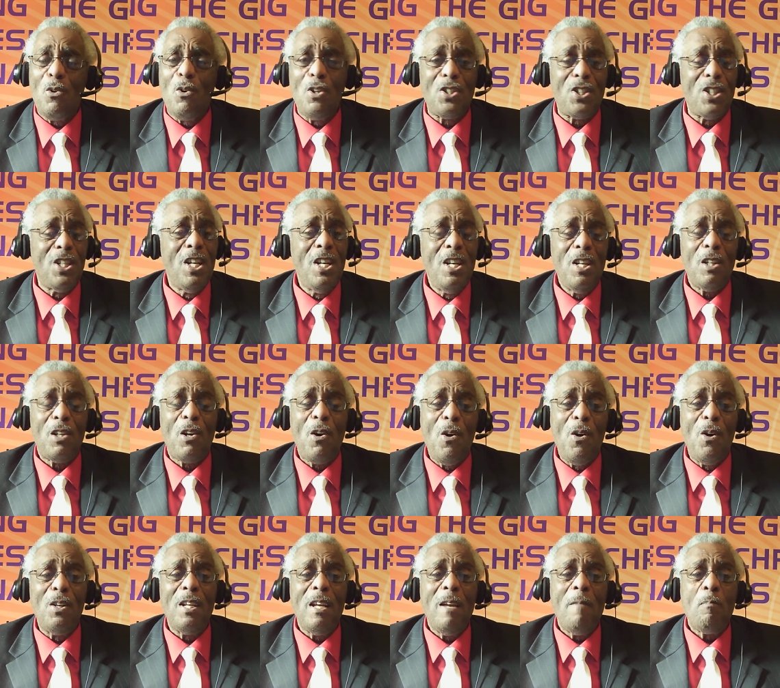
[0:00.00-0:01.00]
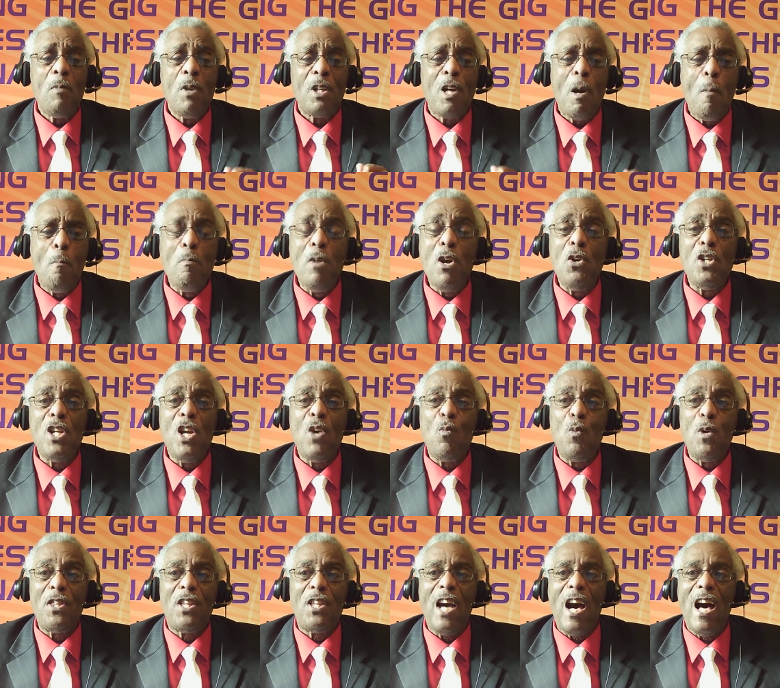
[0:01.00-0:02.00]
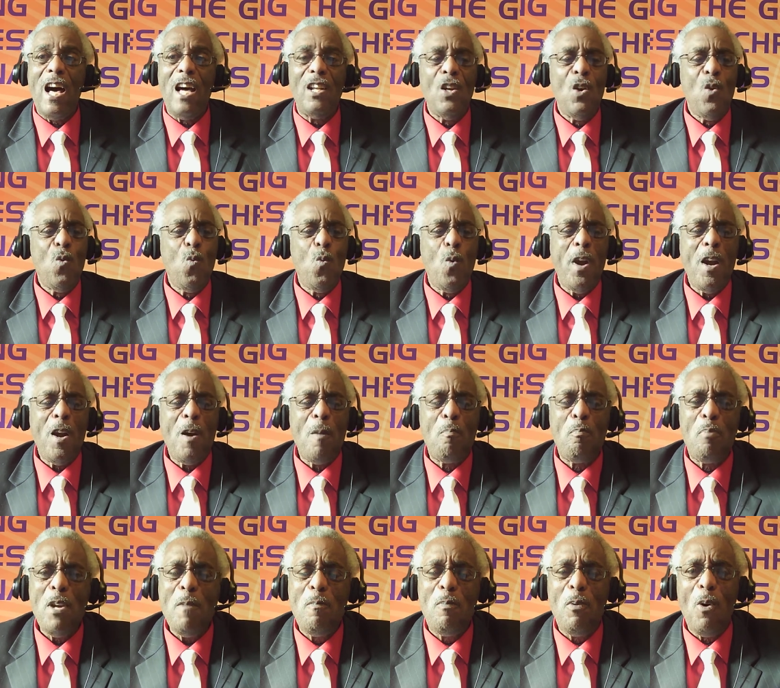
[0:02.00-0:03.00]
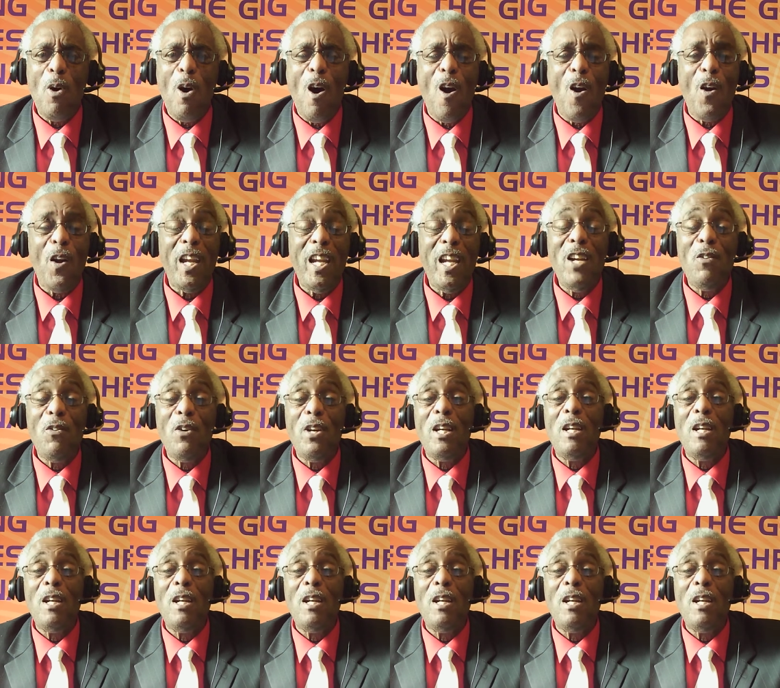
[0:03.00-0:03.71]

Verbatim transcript: your finances, your likes, your follows,